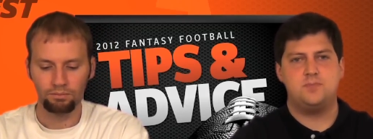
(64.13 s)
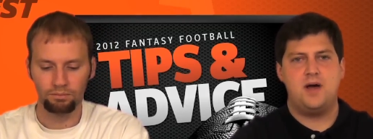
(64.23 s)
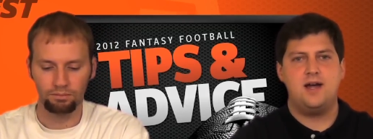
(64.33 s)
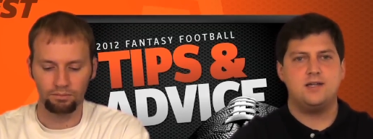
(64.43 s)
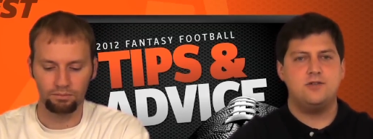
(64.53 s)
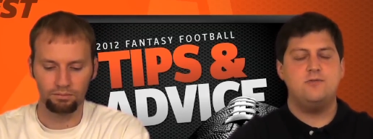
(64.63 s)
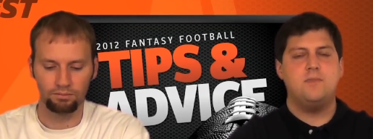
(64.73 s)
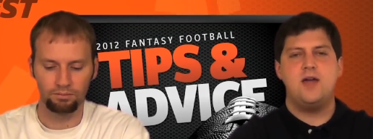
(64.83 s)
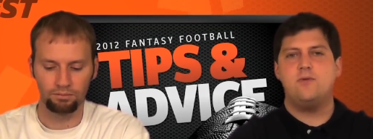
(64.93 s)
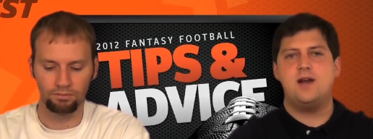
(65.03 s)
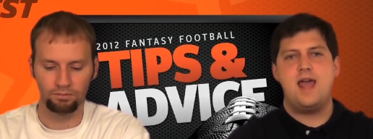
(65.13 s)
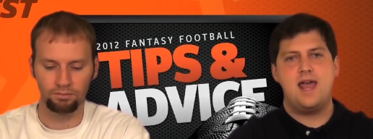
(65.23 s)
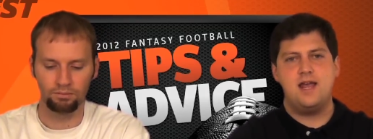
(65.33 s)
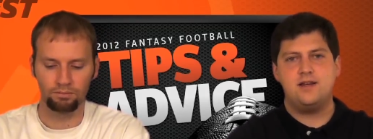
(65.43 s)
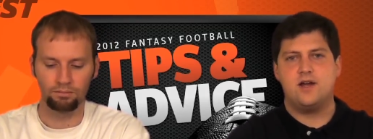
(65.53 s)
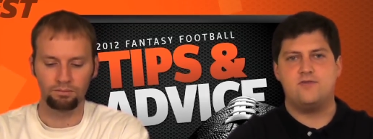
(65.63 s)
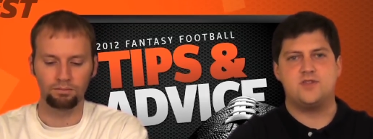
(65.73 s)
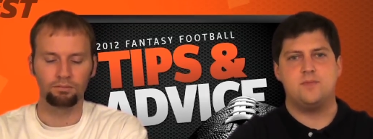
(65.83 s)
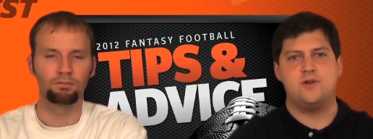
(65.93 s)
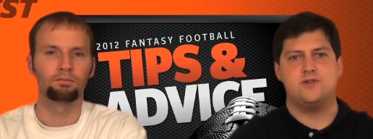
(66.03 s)
Speaker 1: spot, you might want to handcuff
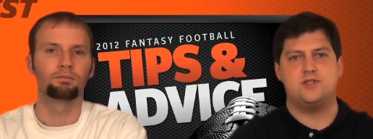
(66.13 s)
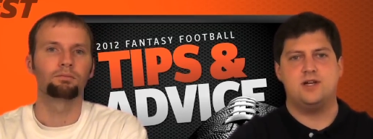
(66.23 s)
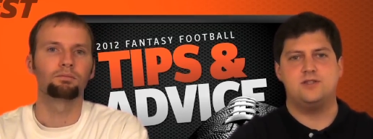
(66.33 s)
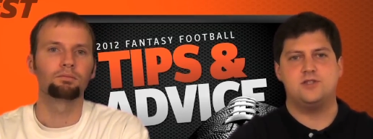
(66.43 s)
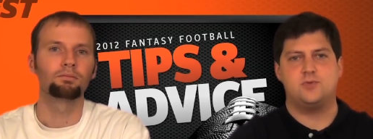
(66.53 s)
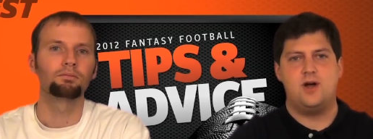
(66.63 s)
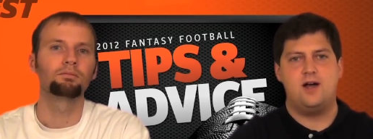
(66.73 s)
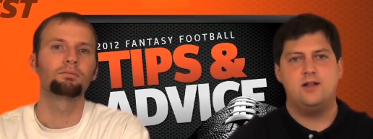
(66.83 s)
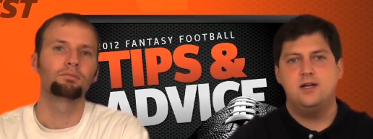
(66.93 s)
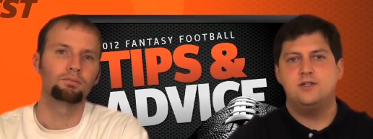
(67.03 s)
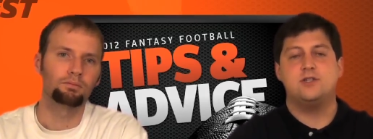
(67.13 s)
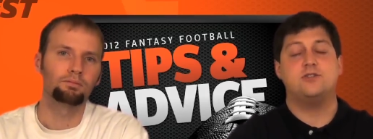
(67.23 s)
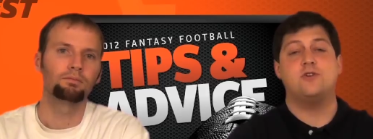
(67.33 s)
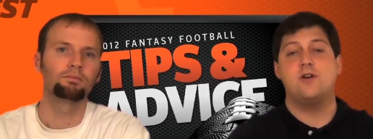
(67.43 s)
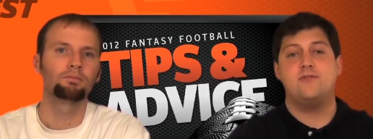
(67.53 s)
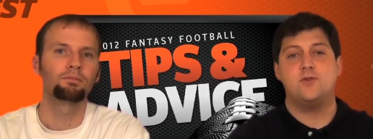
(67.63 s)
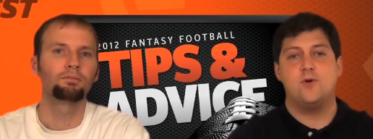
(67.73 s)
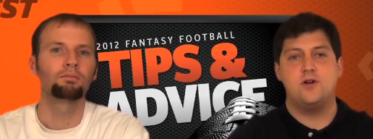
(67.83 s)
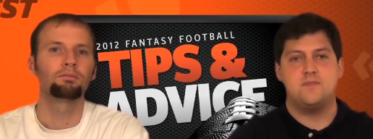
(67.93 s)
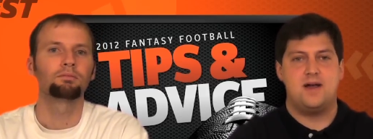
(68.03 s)
some of your studs as well, just so you don't have to
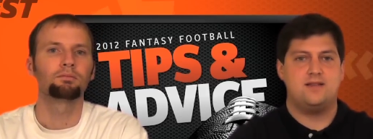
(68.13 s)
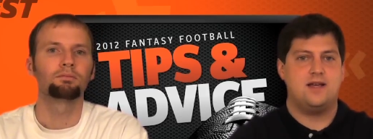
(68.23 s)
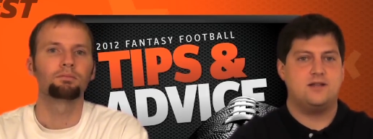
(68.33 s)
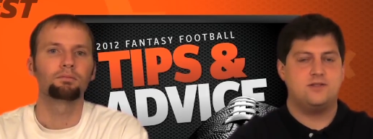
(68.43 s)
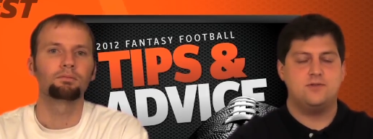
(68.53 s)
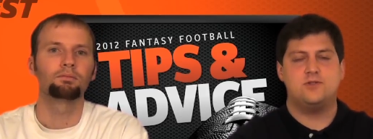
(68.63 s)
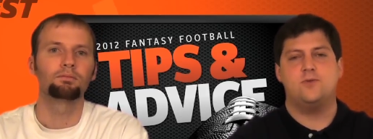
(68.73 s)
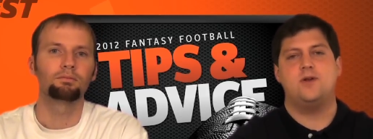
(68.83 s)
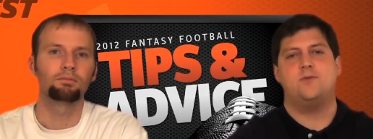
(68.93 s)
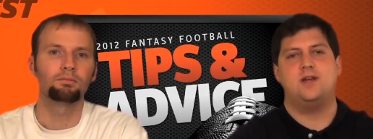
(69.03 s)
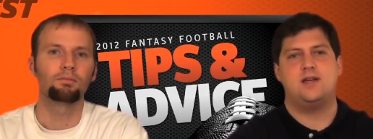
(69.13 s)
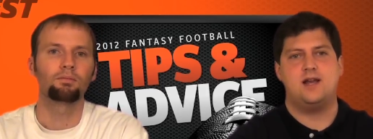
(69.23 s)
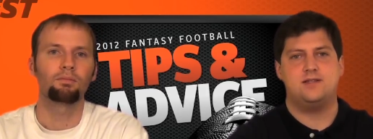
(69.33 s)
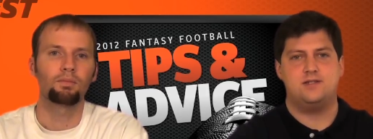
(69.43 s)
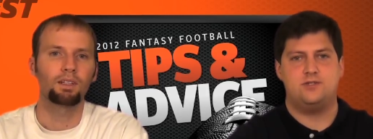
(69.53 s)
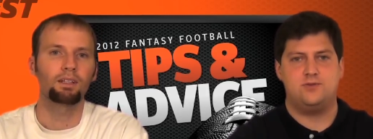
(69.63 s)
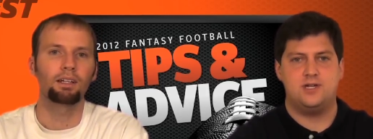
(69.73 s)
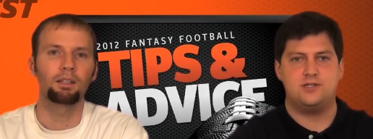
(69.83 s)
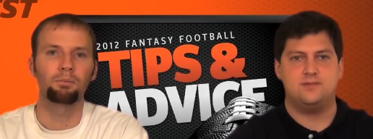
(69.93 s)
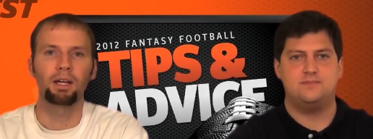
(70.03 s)
worry about that. So it's a win-win kind of
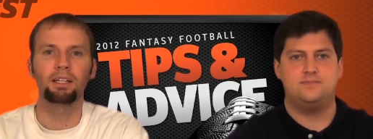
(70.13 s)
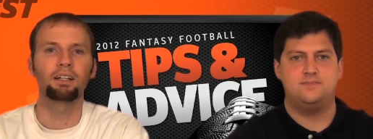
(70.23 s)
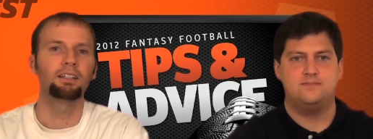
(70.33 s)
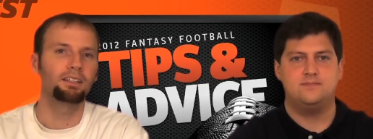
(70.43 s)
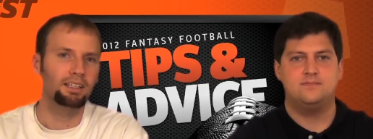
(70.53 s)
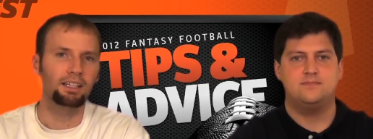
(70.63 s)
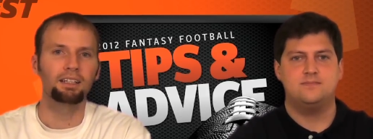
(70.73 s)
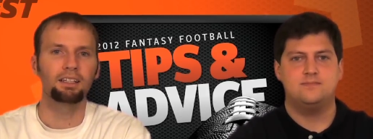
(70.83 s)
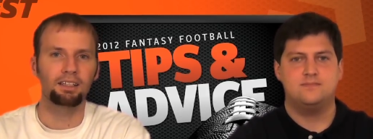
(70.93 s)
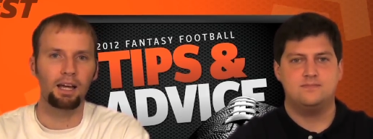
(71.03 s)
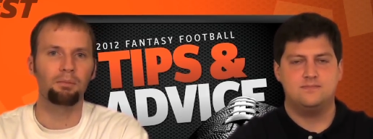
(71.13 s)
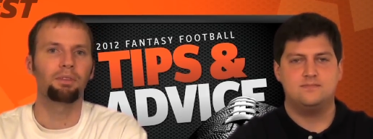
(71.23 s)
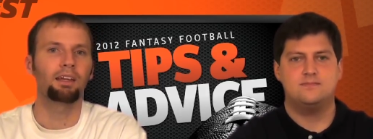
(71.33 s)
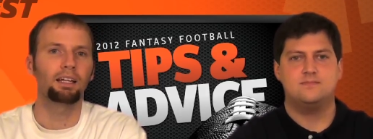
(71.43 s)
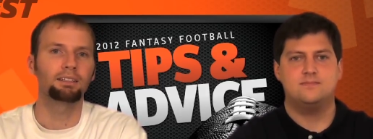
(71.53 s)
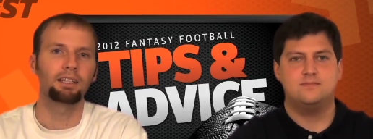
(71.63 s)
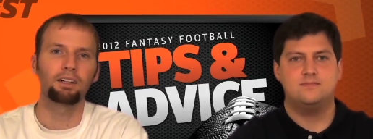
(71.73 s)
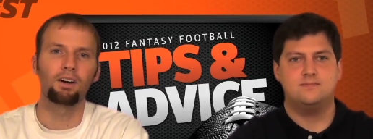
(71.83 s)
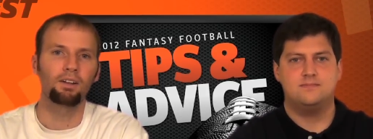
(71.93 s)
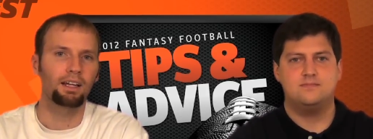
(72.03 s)
situation.
Speaker 2: Depending on the league and the depth, yes,
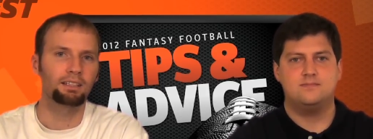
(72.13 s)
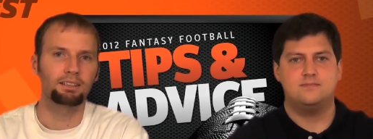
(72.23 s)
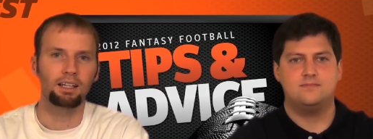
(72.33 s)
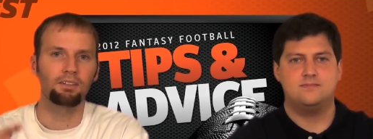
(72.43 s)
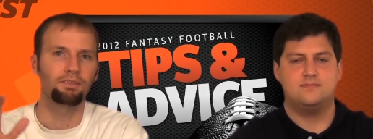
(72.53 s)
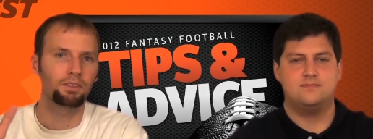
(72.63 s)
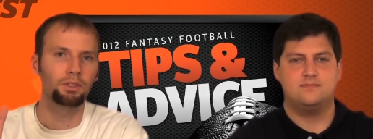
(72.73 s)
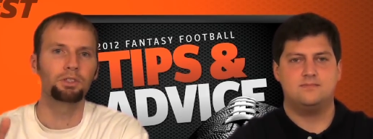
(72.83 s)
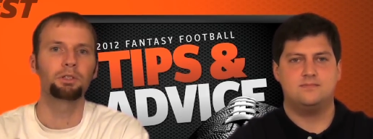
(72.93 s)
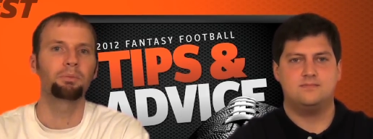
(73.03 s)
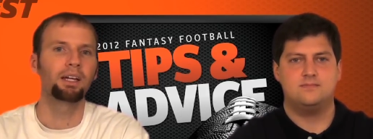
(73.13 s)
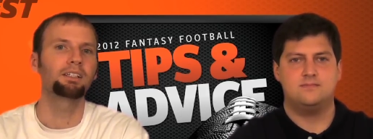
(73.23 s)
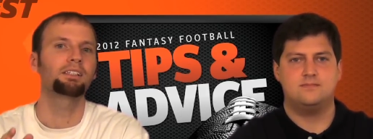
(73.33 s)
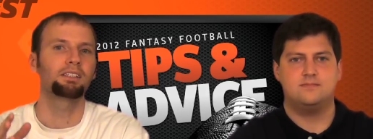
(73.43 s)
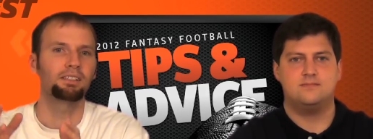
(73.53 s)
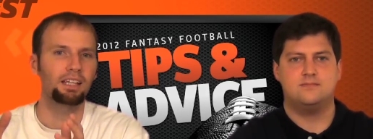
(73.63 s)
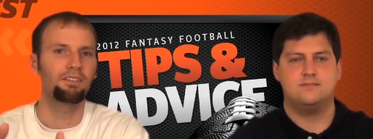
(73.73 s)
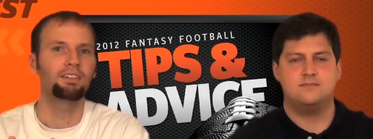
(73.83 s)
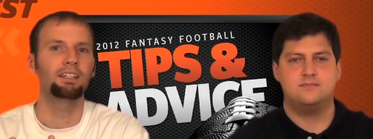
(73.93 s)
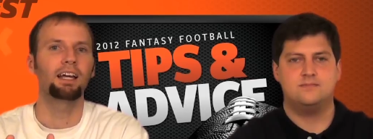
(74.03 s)
like all that stuff. Use your bench as
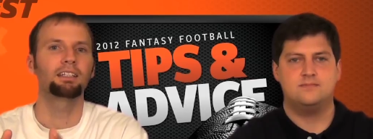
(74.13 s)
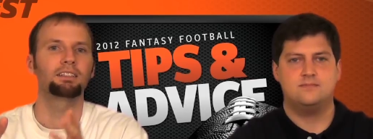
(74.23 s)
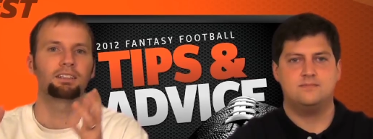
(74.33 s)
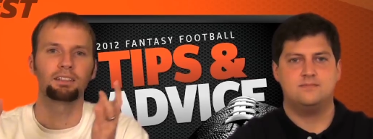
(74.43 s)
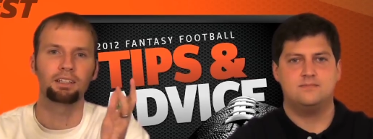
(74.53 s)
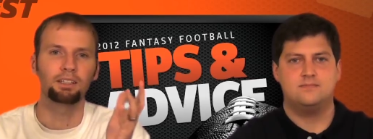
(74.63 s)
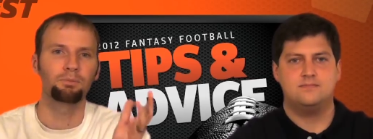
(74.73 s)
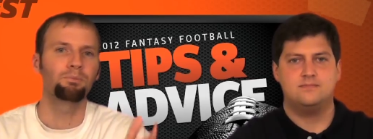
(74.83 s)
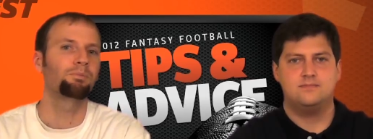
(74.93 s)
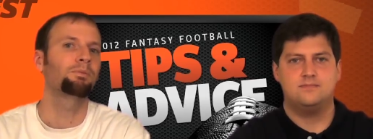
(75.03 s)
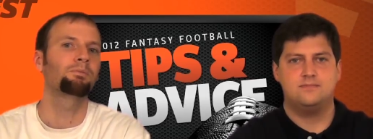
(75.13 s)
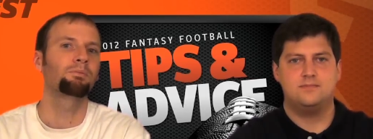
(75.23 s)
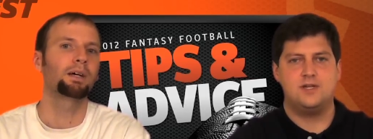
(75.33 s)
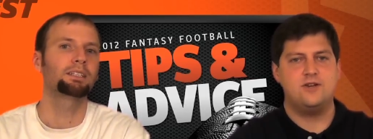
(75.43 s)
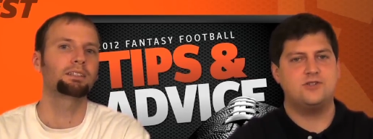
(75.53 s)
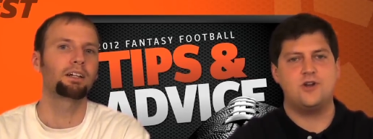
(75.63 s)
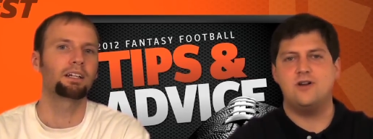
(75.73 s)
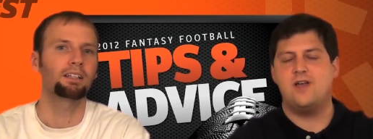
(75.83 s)
safety nets. Get as best your starting